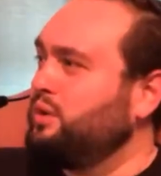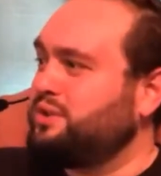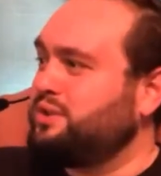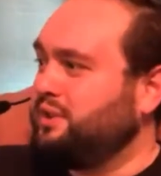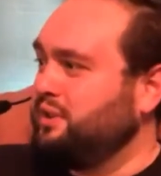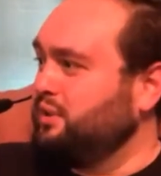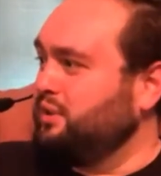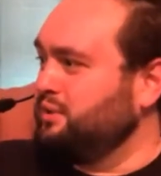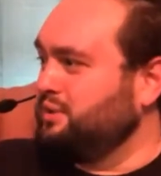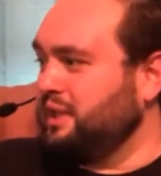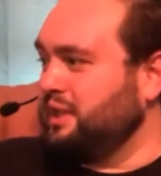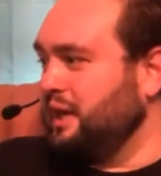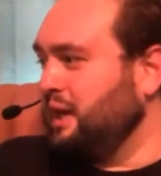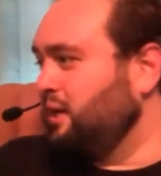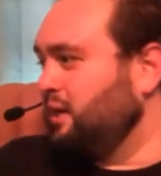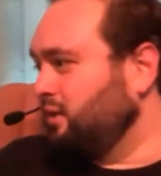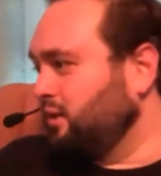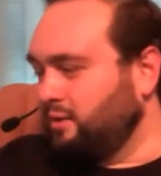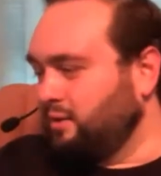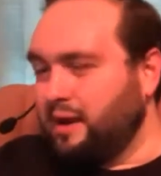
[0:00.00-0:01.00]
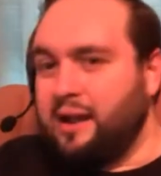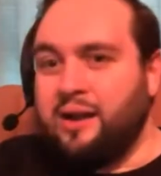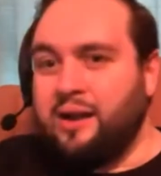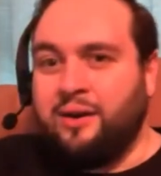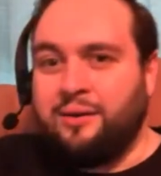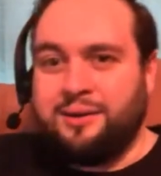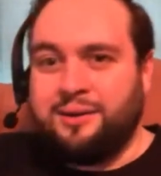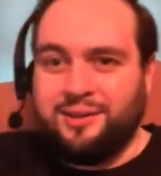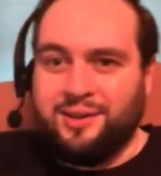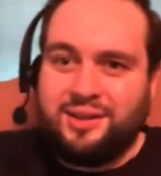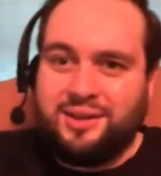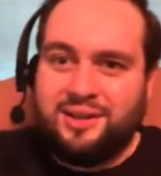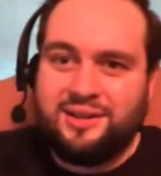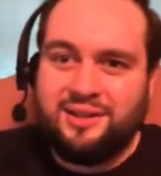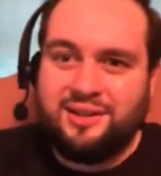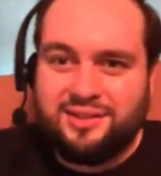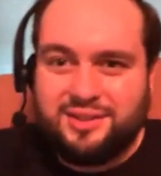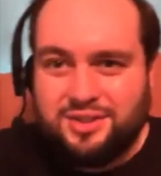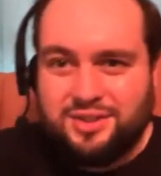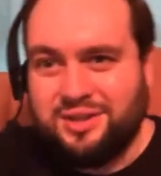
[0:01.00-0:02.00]
still tinker around and look into
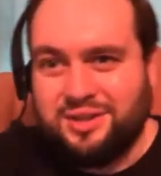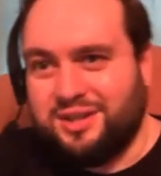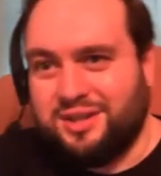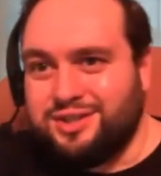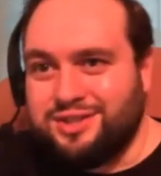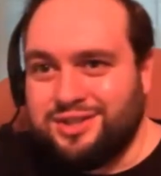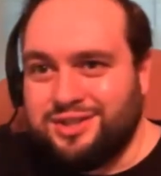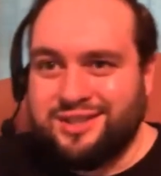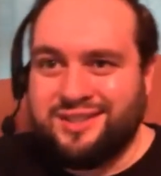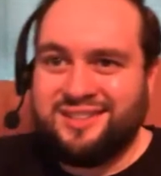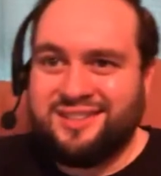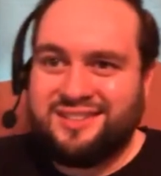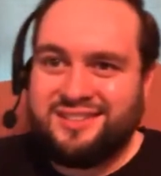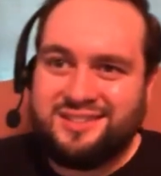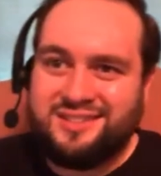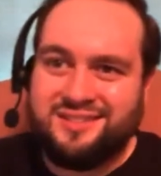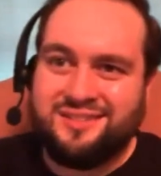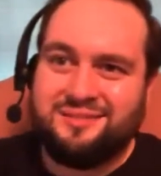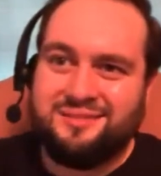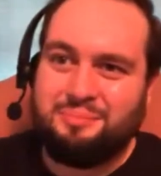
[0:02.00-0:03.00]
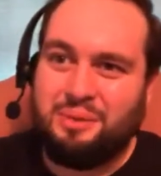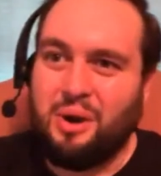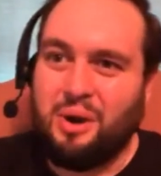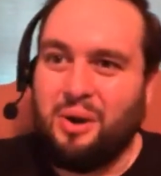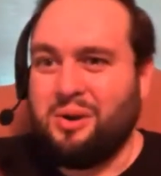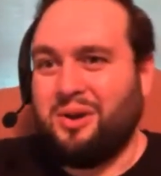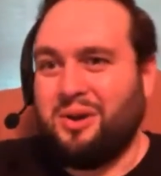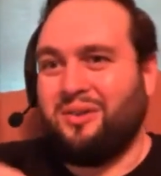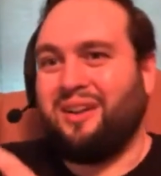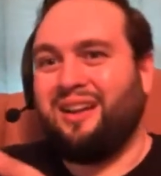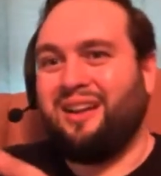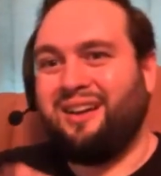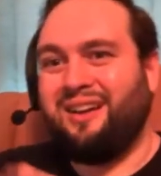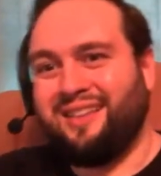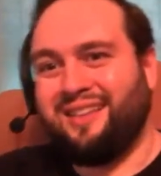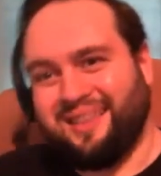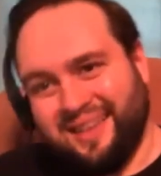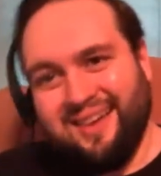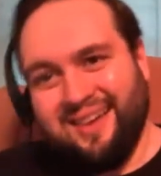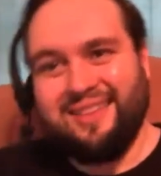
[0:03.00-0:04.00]
the traditions and poke around.
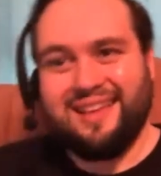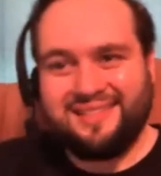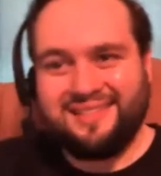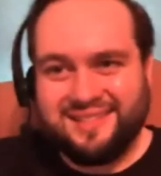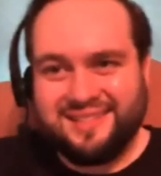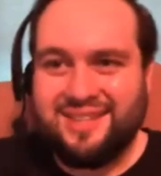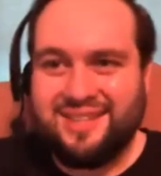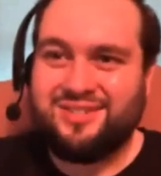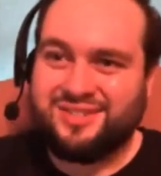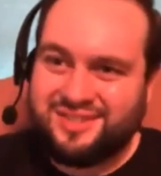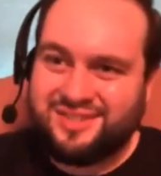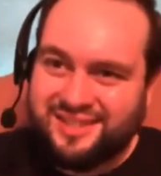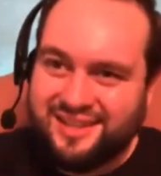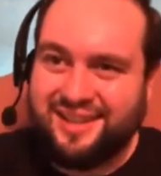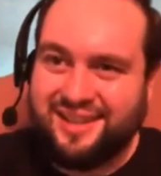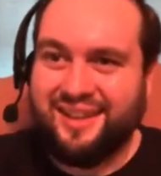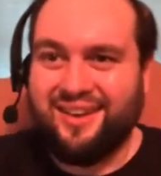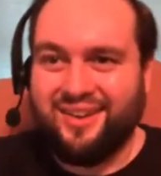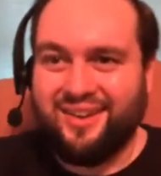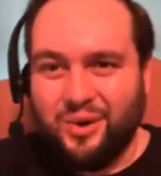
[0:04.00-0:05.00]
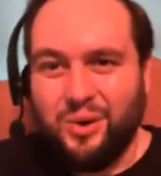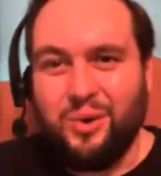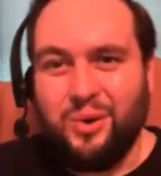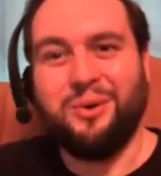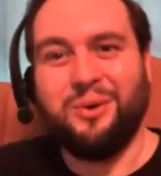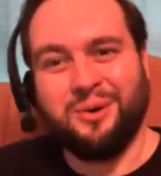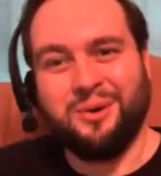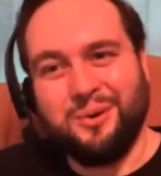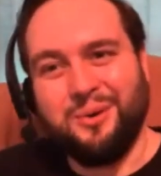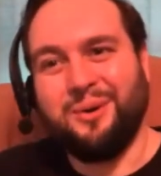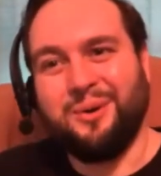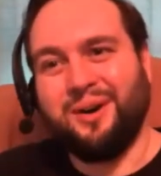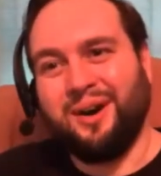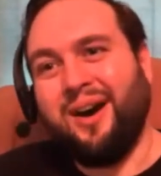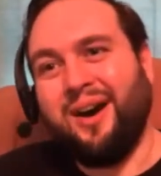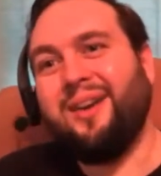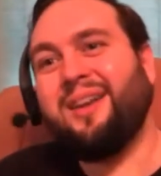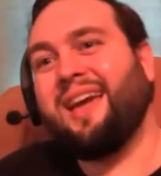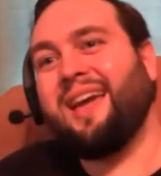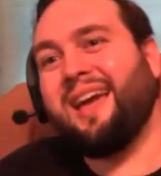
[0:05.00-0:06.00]
Like, oh, that's interesting. Oh, cool.
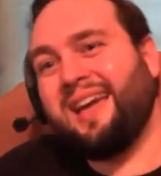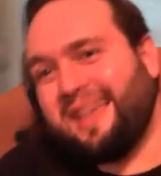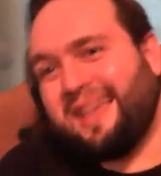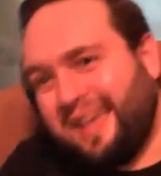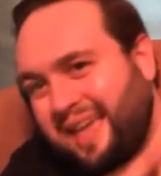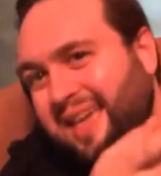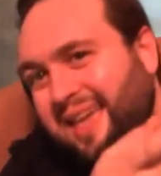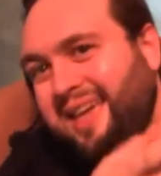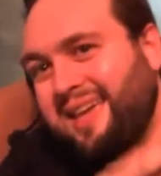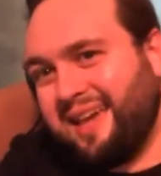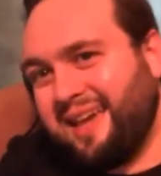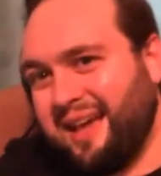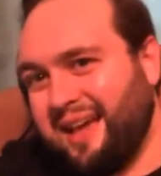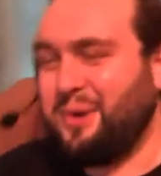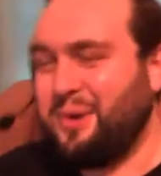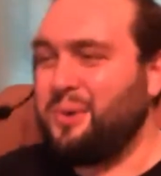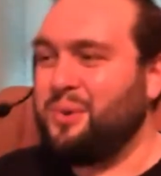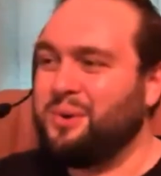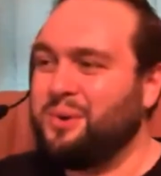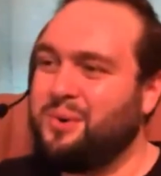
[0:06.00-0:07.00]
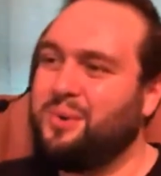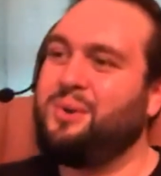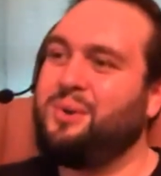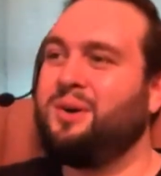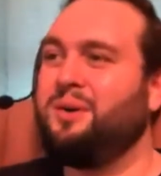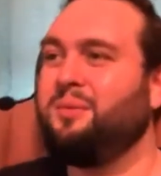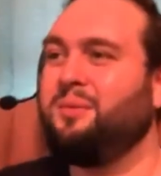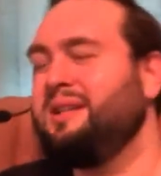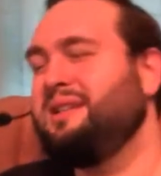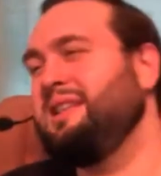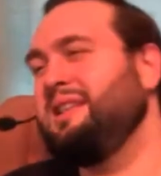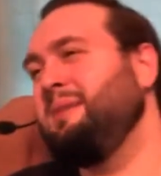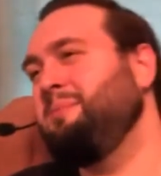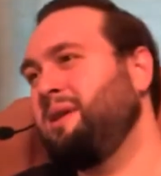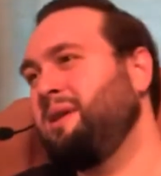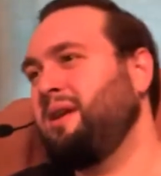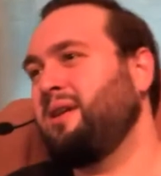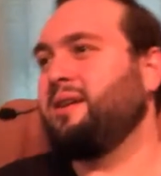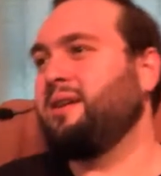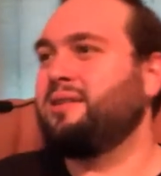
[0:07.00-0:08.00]
Okay, yeah, cool. And we
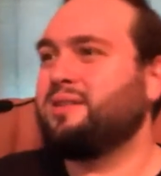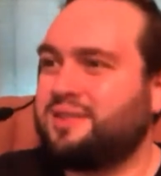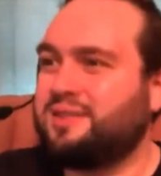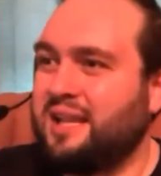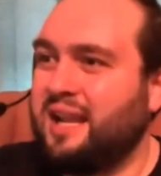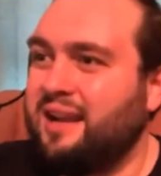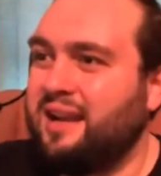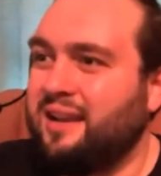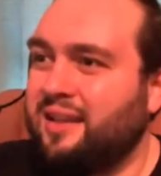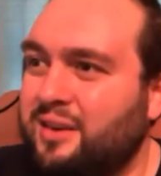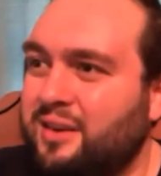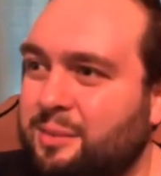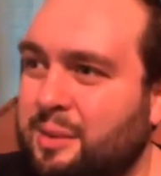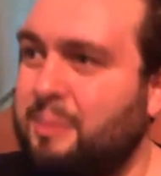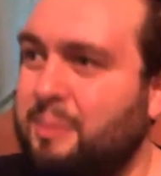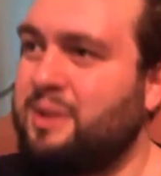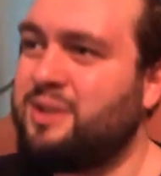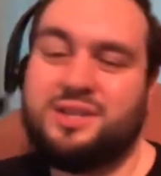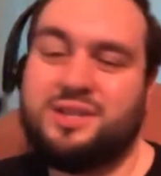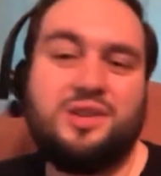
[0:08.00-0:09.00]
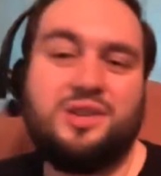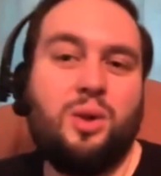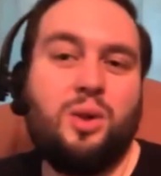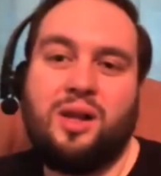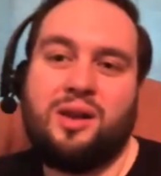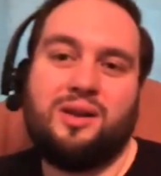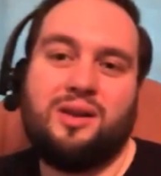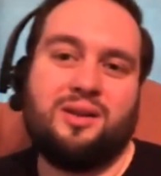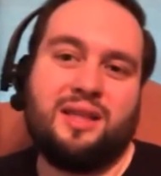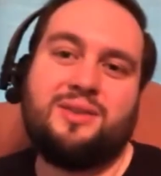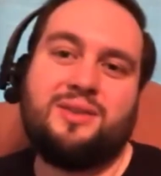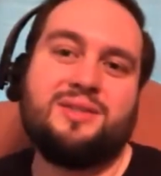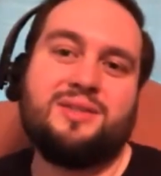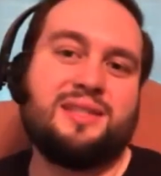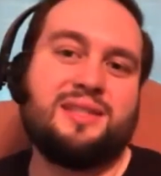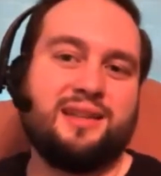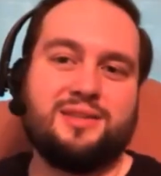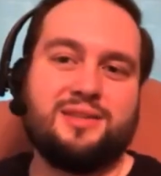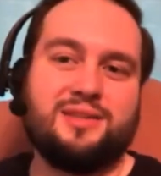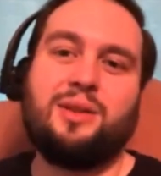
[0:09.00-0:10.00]
deepen our understanding a little bit, but it's just no longer, like you
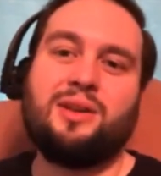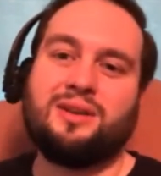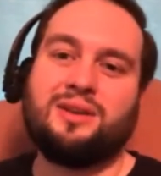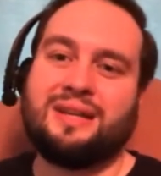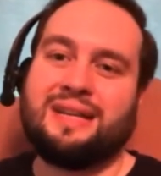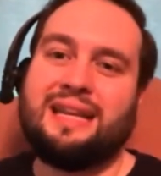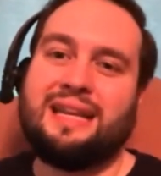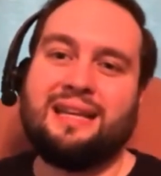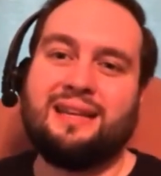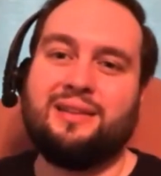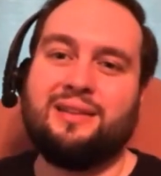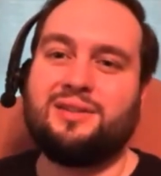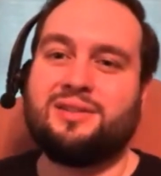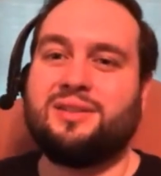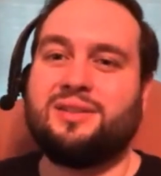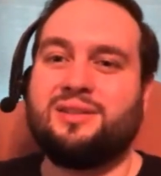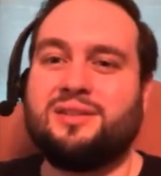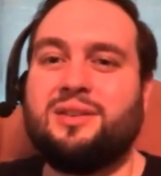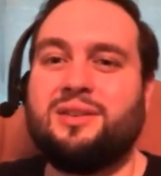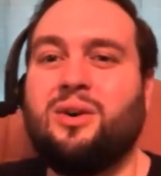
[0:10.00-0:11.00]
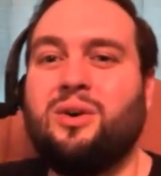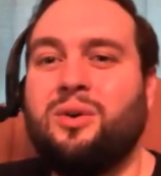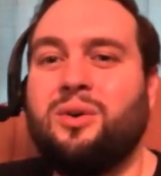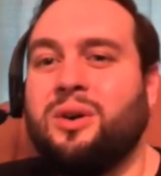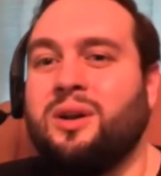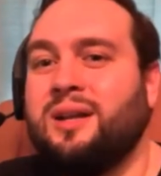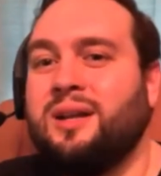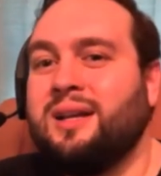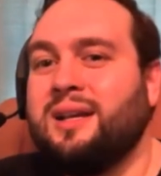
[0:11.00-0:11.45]
said, it's no longer needed. There's no